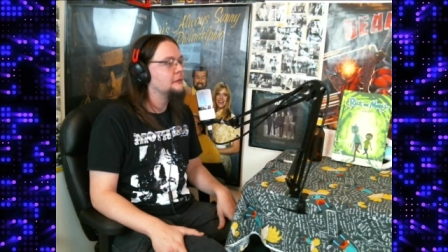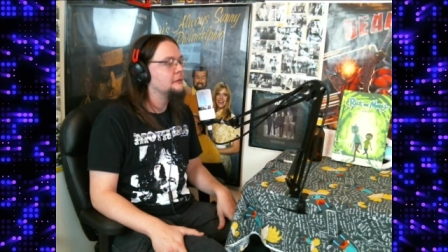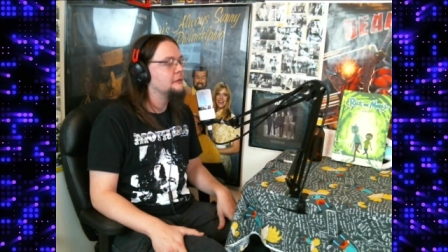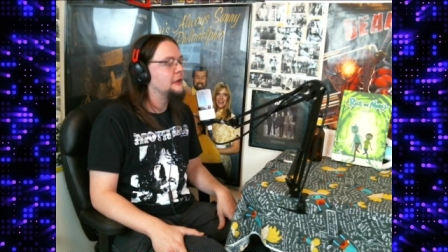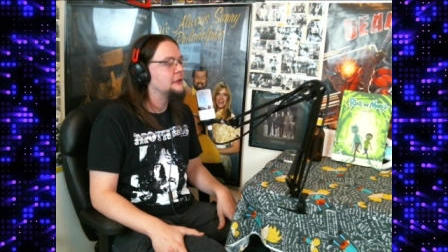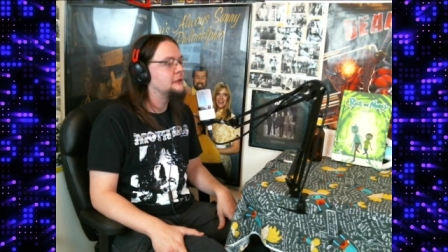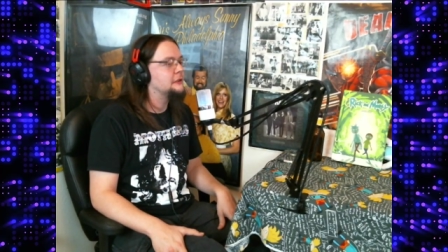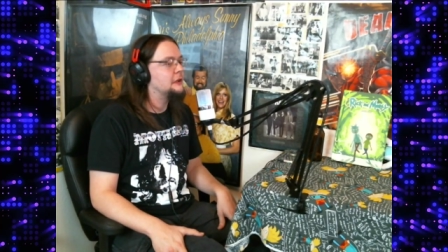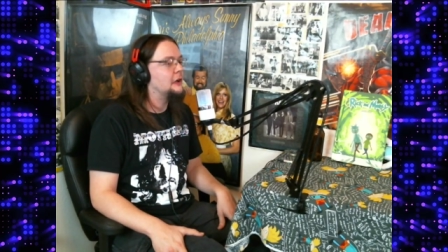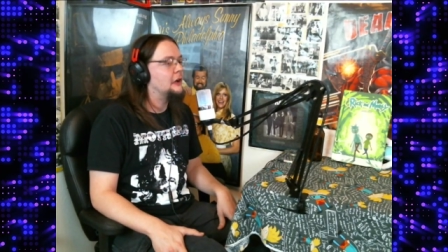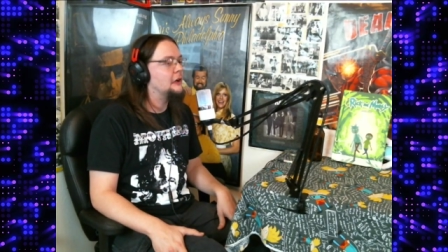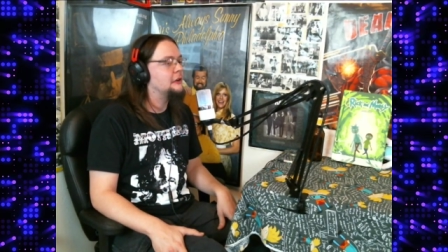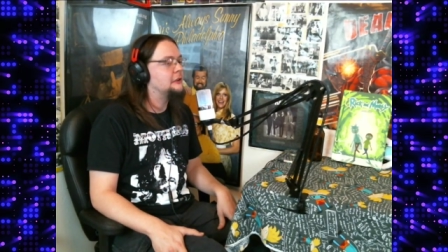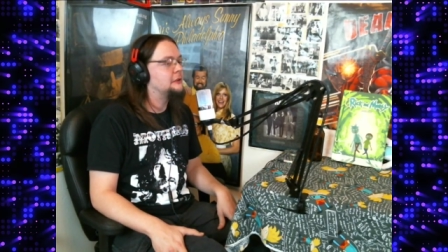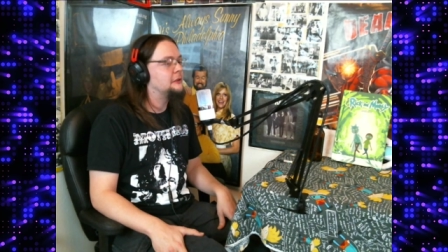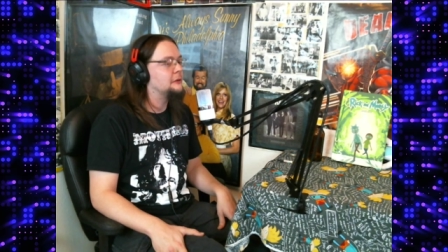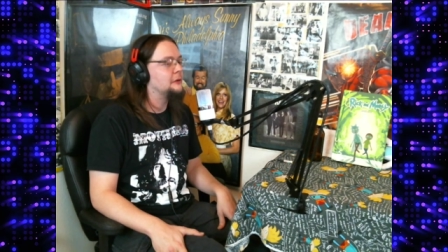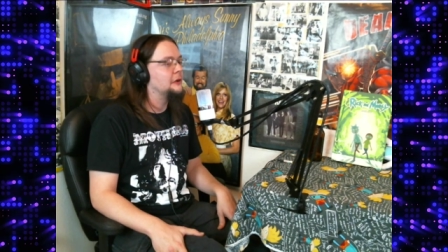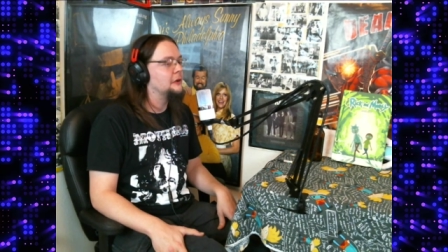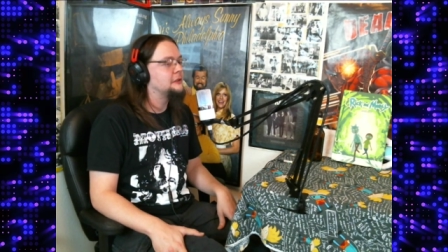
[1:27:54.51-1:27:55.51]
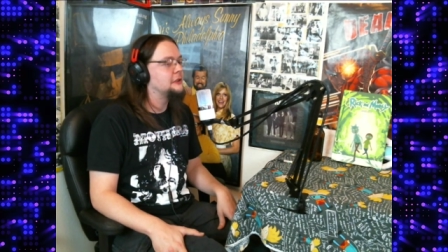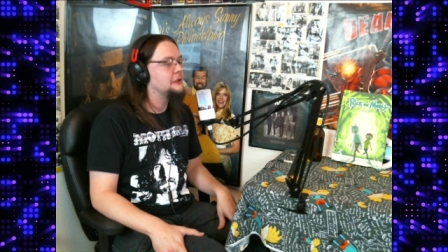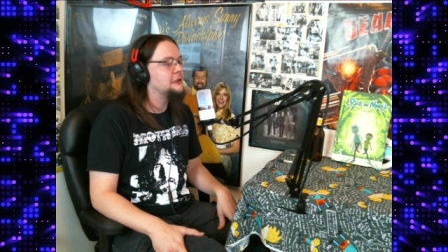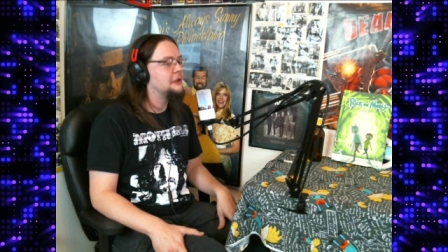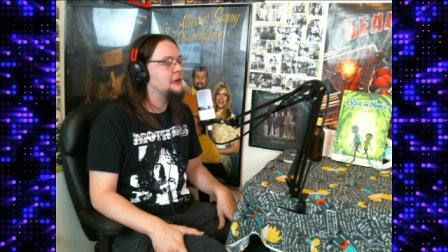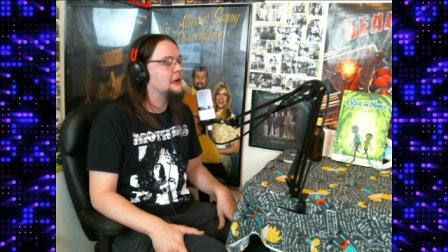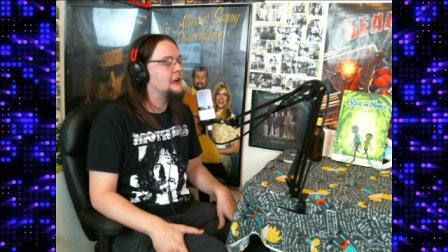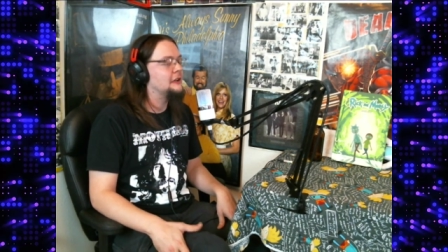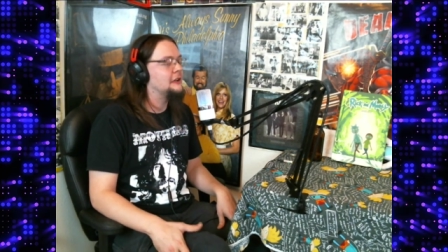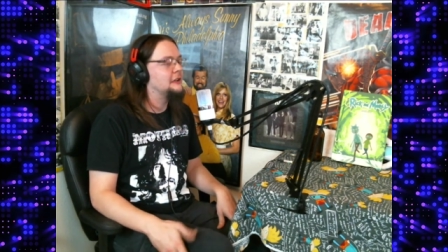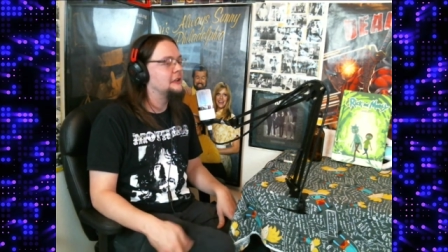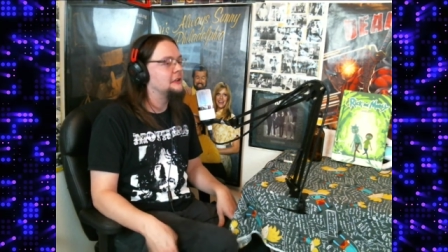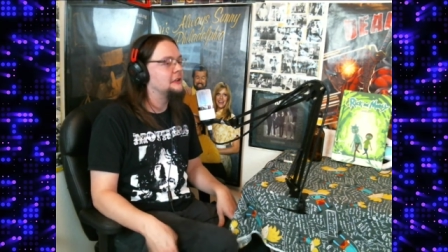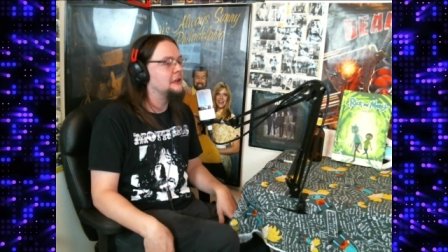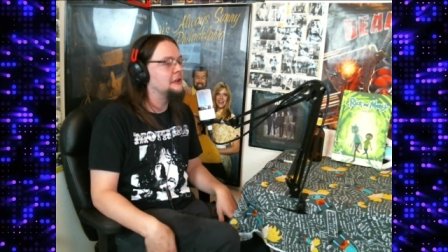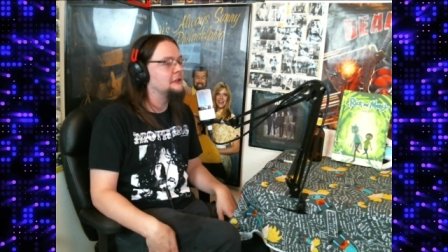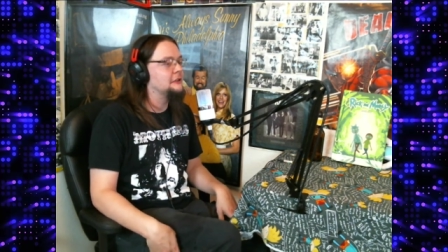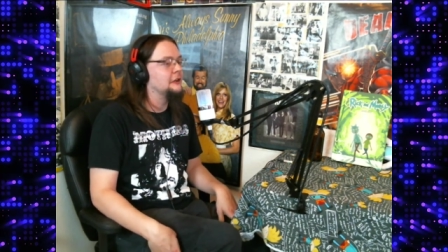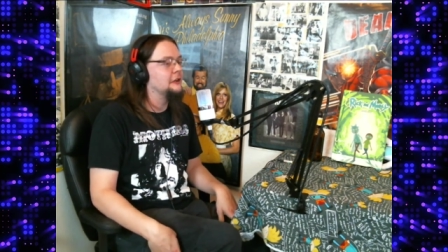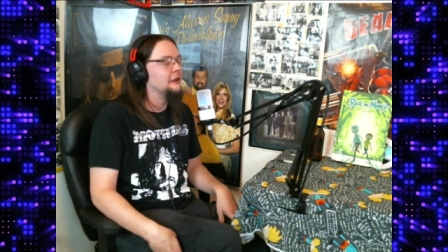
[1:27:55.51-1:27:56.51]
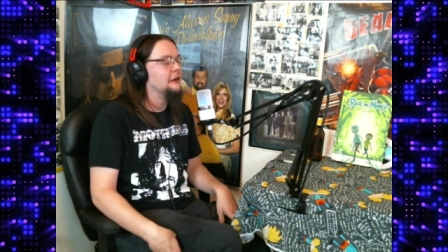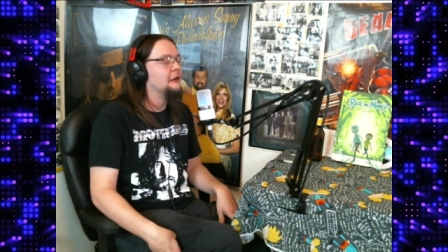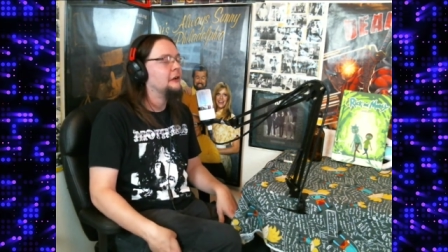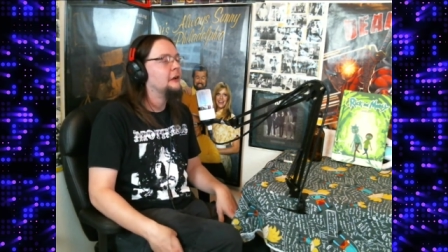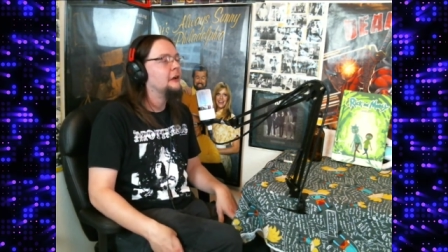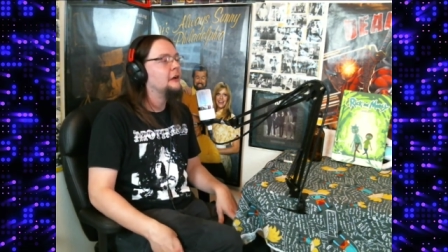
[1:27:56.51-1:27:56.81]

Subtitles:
It's God's choice. It's God's decision.